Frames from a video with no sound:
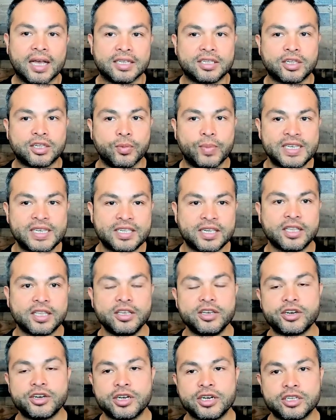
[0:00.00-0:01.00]
So
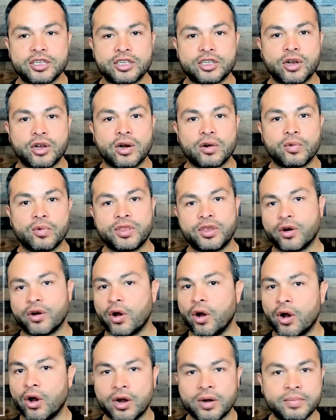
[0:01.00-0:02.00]
basically, you're going to start with your
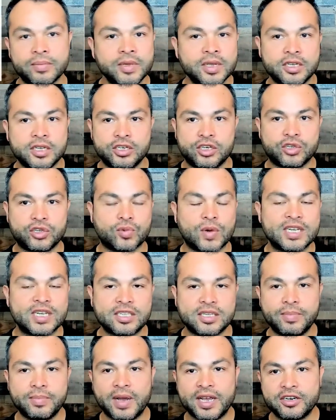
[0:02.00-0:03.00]
arm just
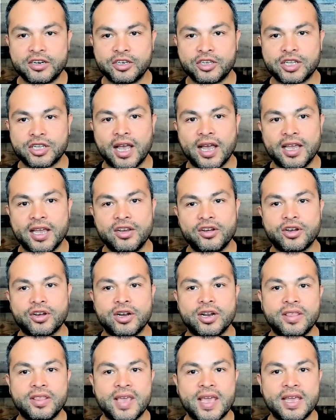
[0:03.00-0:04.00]
rested by your side. You're
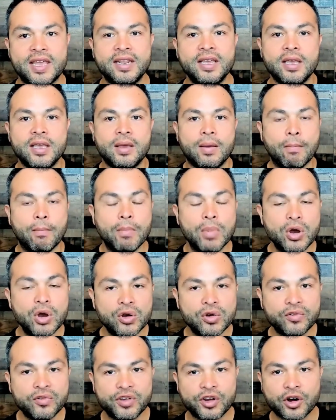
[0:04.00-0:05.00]
going to then
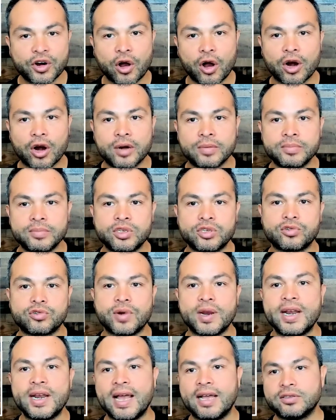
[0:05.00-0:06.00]
move your arm
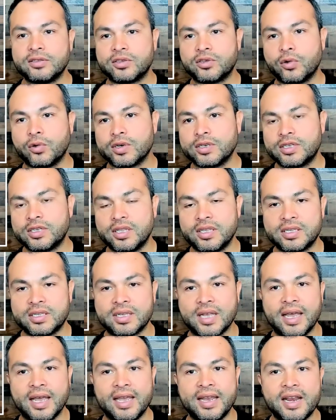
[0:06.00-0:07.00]
straight out towards the
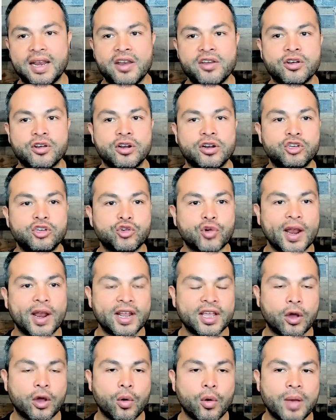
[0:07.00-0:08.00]
side, and you're going to try
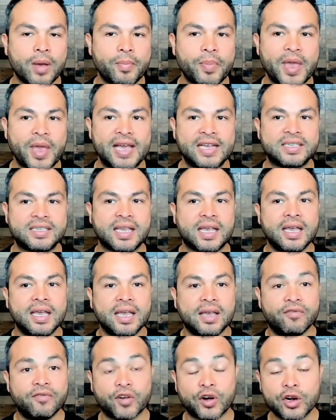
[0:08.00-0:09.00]
to go up as
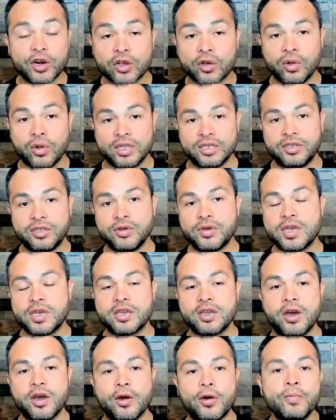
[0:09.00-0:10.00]
vertical as you
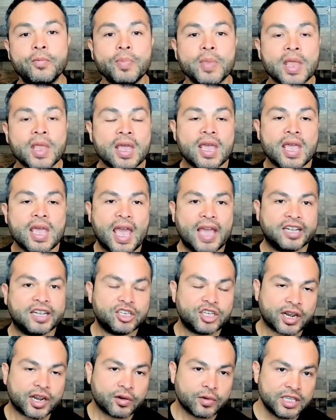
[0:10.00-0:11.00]
can go. And
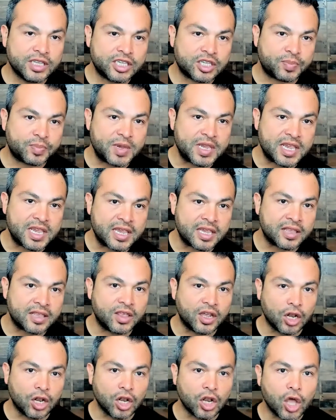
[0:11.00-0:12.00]
generally speaking,
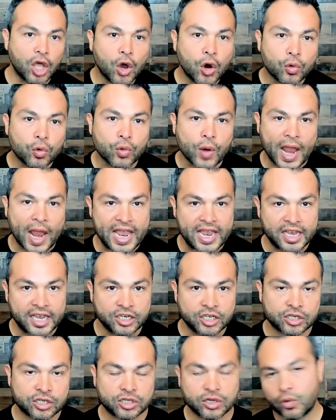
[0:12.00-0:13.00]
the low
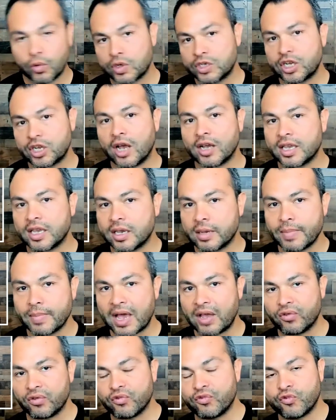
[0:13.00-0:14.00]
range, so we're talking
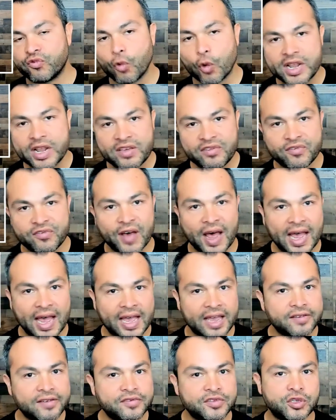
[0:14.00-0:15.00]
about
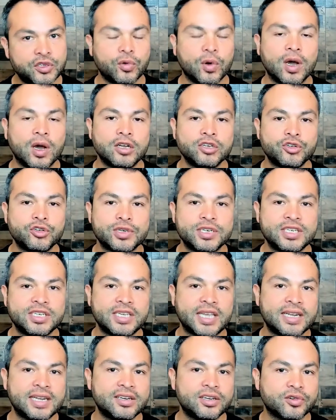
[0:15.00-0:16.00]
45 to
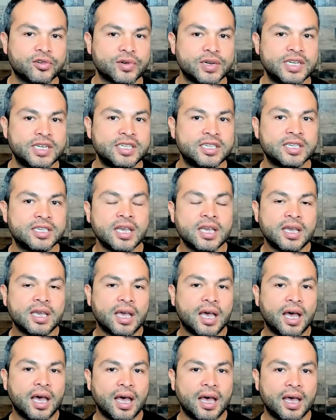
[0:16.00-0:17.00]
110 degrees
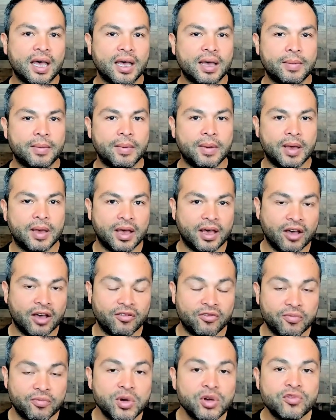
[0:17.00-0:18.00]

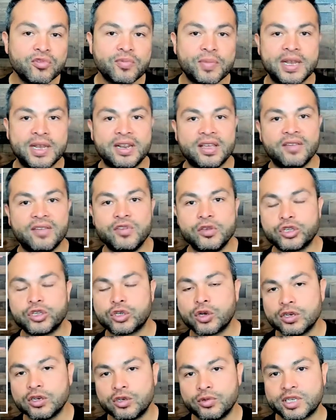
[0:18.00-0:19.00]
of movement. If you
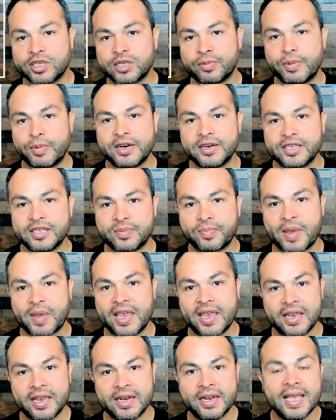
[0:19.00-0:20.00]
start to experience
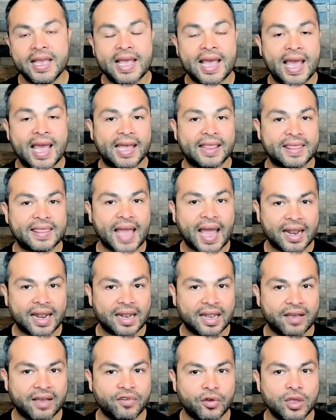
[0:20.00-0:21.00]
pain at that
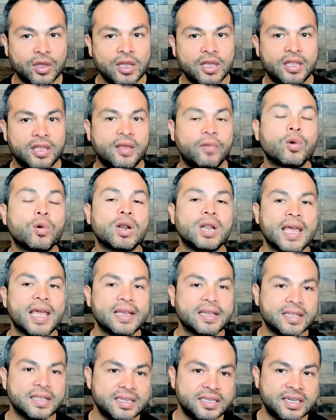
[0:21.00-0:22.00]
level, then we're
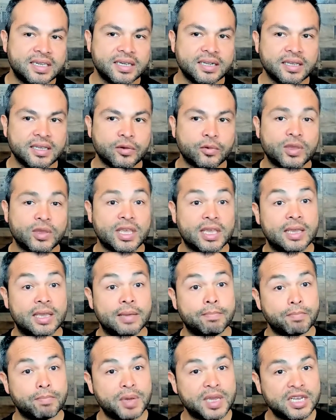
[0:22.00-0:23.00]
likely dealing with
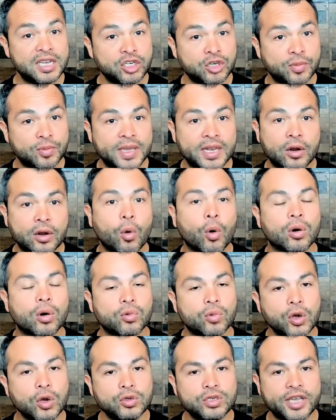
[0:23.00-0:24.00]
impingement or
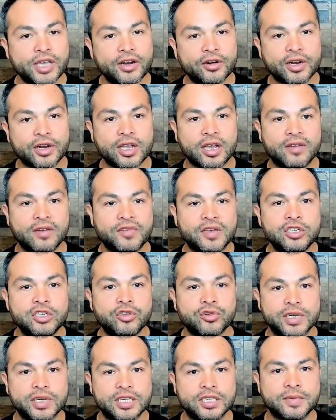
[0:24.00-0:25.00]
rotator cuff
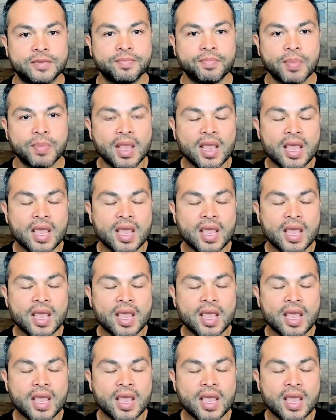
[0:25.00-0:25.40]
injuries.